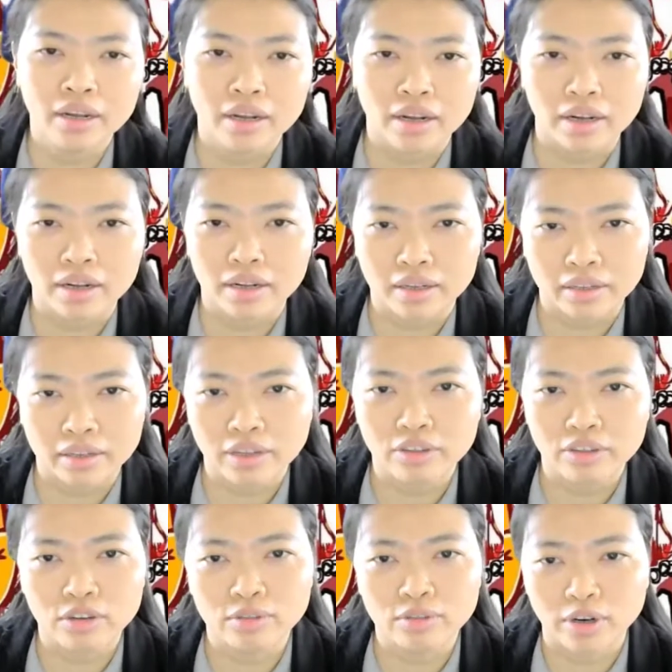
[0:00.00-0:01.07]

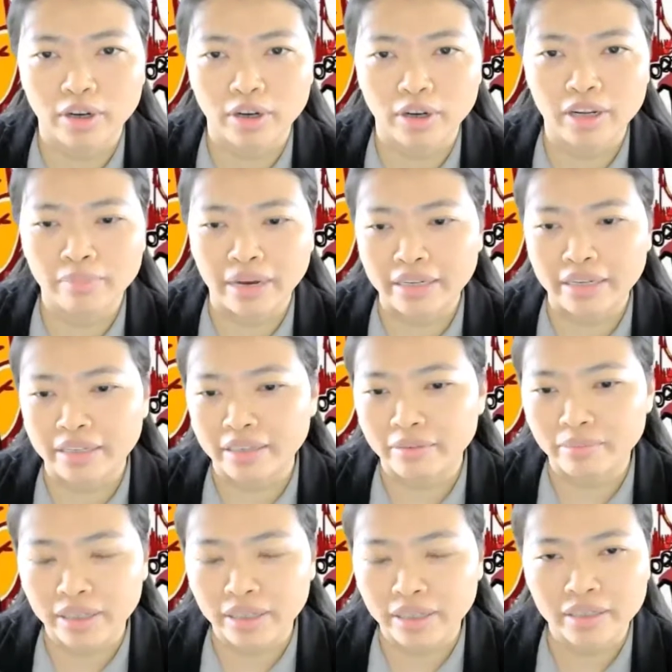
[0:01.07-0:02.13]
thank you for inviting
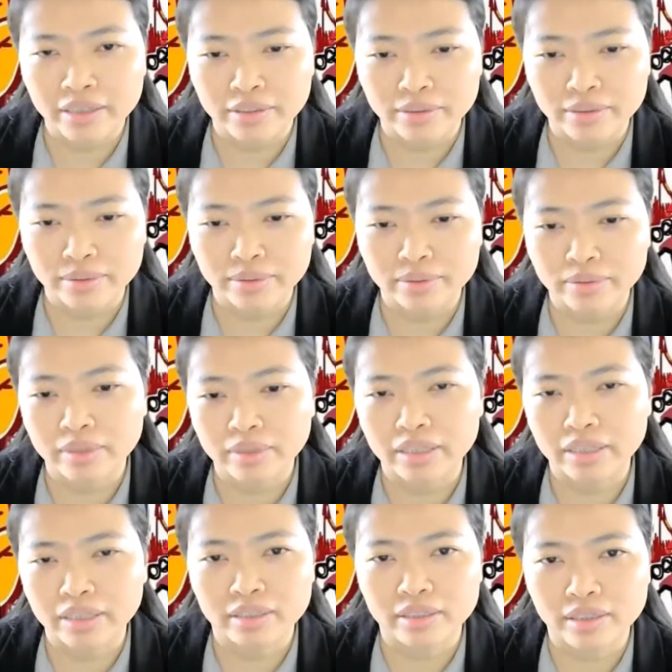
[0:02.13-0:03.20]
me to
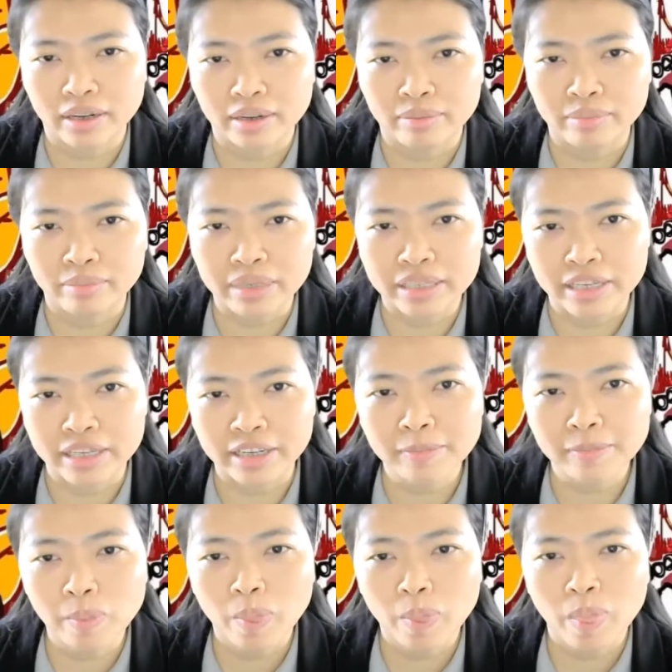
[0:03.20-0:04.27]
this meeting.